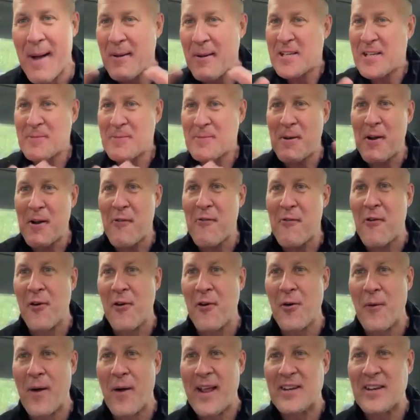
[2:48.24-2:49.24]
i'm like just put your
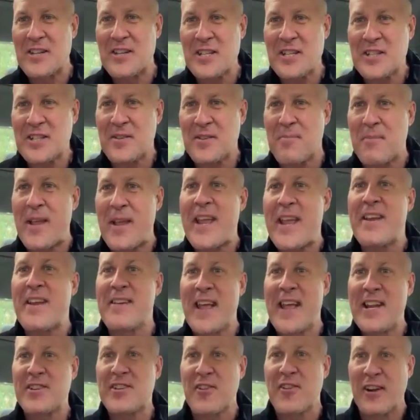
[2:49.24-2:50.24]
phone away and just be
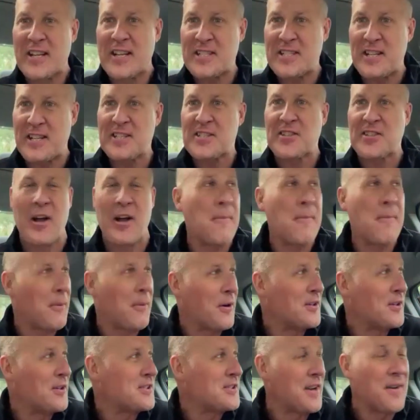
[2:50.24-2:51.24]
in nature listen to
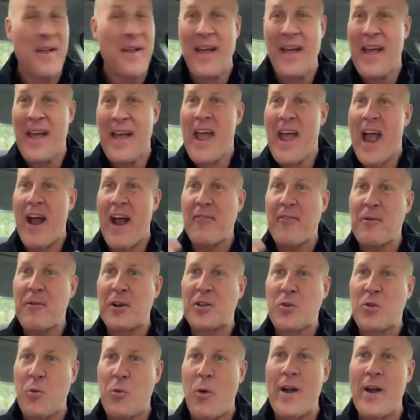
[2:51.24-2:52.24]
songbirds and
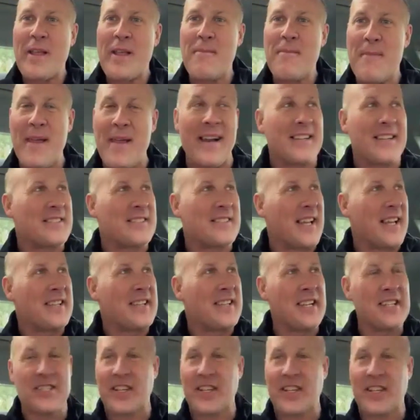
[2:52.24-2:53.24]
after 20 minutes
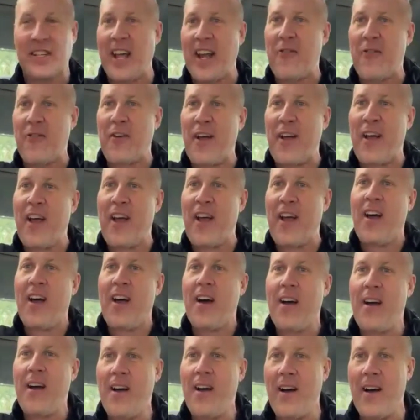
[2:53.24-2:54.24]
they just kind of
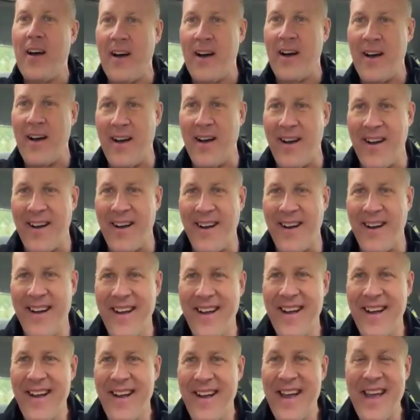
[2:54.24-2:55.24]
oh
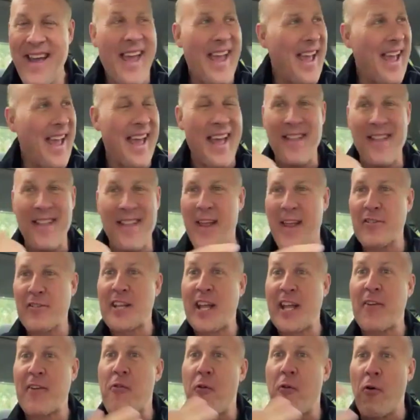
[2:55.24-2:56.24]
and it
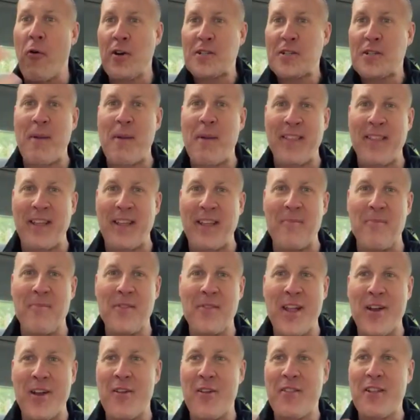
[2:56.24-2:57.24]
was like forest bathing
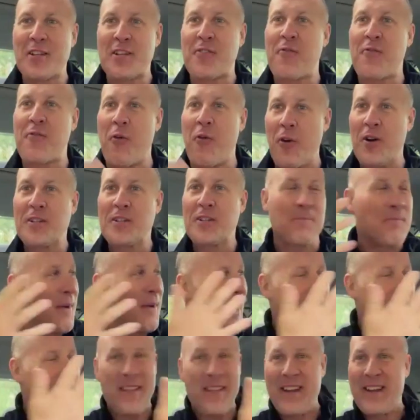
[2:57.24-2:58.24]
they're in this forest
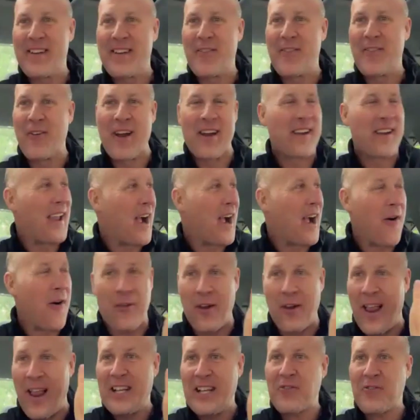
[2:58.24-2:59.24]
bathing right now
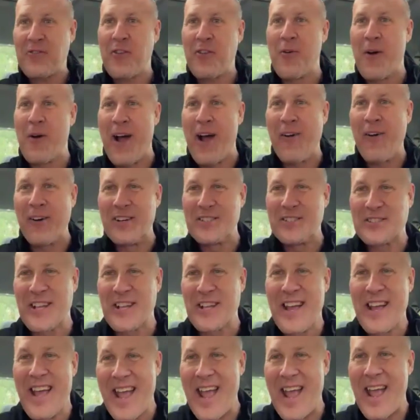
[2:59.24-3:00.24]
for the last few
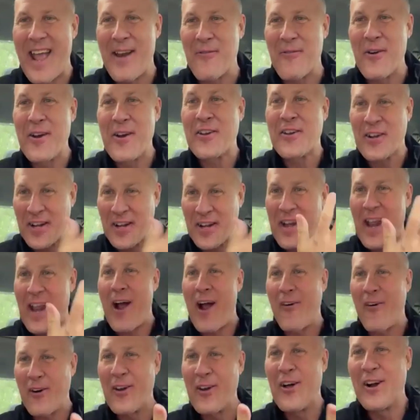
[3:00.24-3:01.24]
hours and we took an
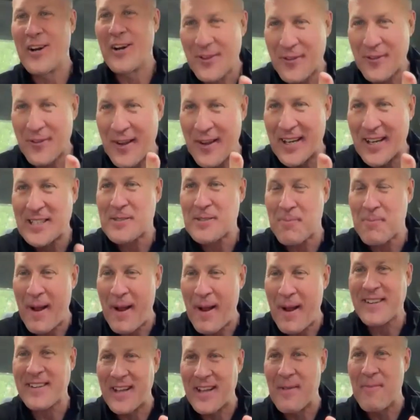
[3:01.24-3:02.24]
hour longer than
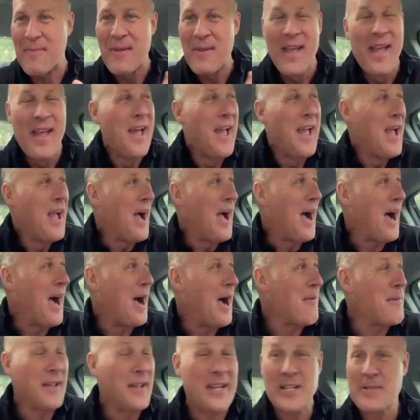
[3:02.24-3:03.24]
expected
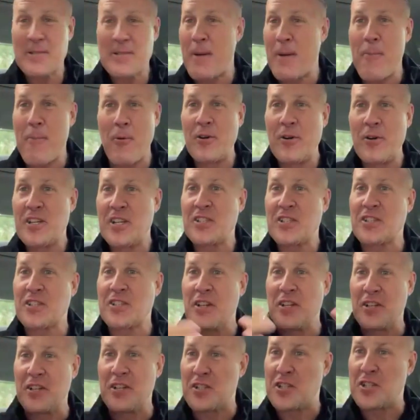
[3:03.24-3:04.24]
uh, because people are
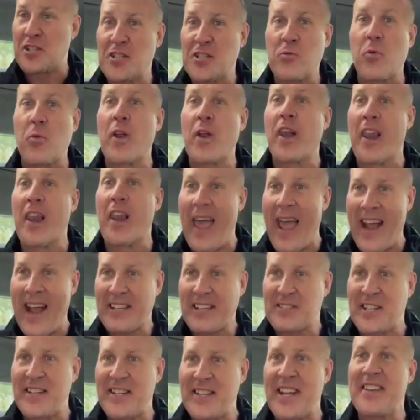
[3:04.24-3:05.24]
just just
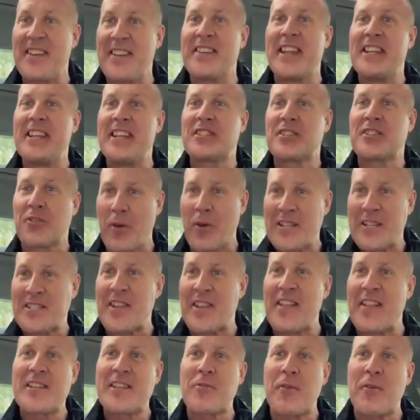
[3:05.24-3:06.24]
relaxing and
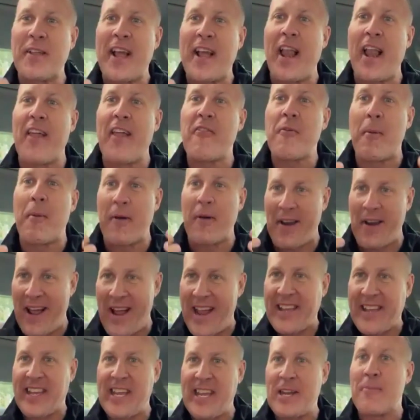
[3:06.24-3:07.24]
de-stressing. That's one thing I love about
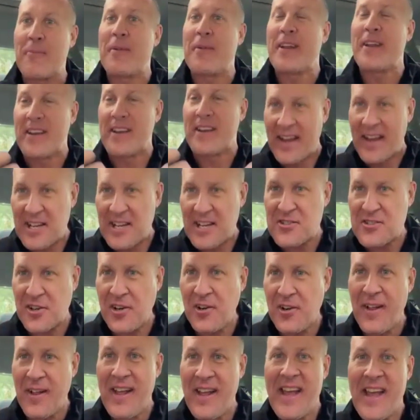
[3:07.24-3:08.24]
hiking and being in
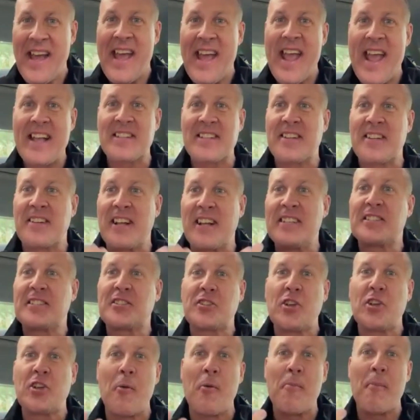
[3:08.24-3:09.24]
nature is it does
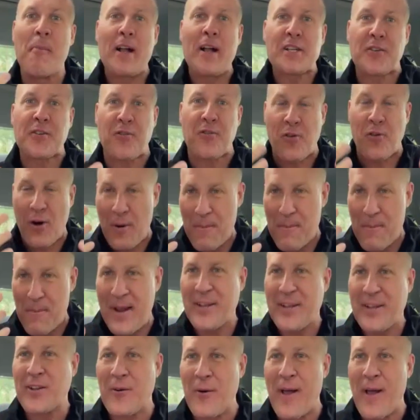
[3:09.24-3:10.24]
so much for our
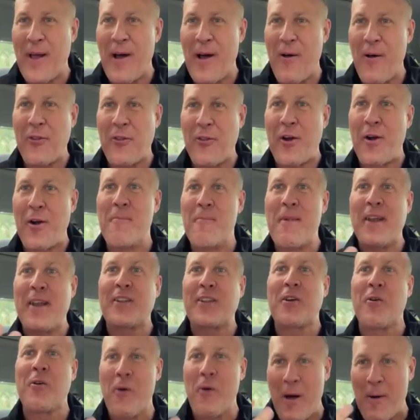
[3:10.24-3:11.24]
mental health and our
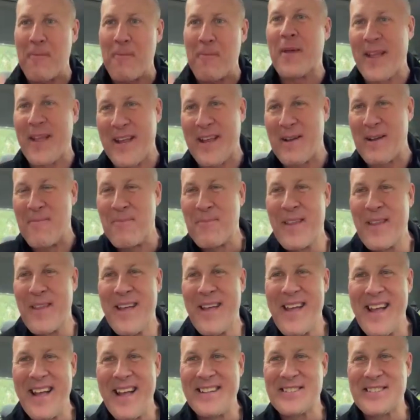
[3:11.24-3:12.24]
mental well-being.
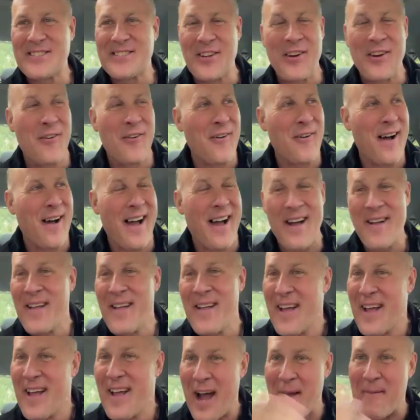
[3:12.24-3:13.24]
And so uh,
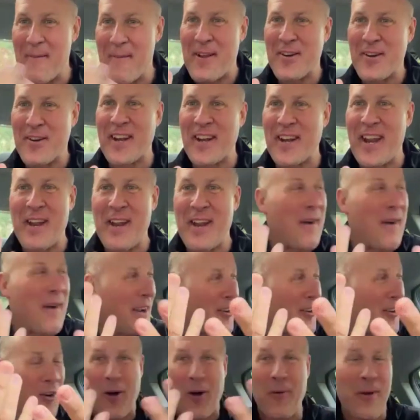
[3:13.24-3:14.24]
I'm here today in
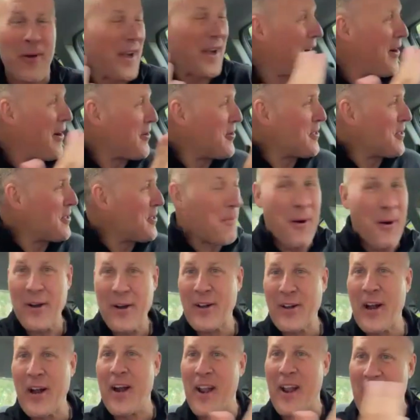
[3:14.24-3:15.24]
my car right now here in the
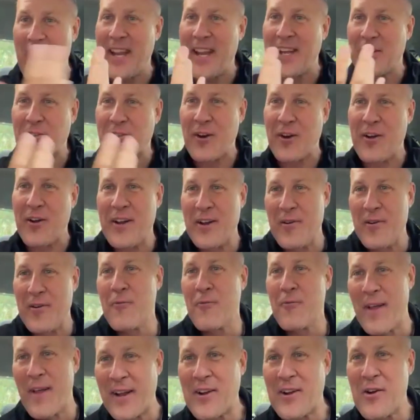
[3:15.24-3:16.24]
parking lot of the hiking trail
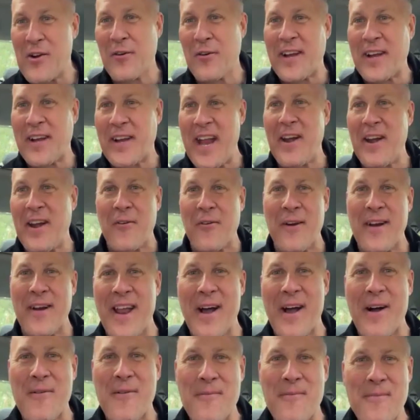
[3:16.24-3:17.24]
here in Vancouver, Canada
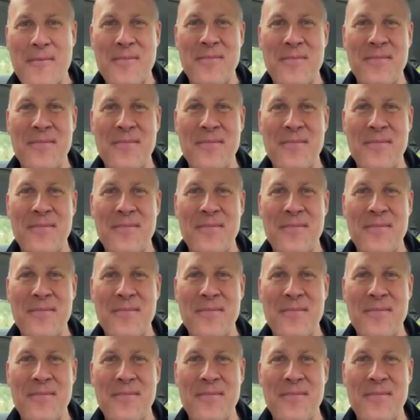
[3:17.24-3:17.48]
right now.